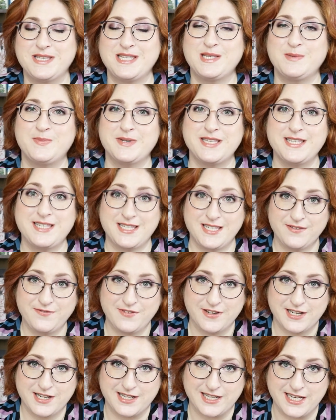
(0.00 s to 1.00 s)

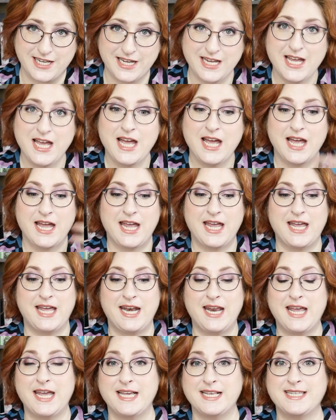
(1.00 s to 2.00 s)
Specifically,
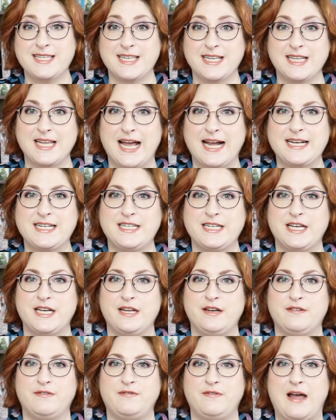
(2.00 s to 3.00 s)
it is
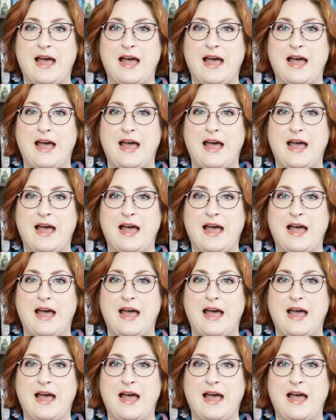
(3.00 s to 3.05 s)
selected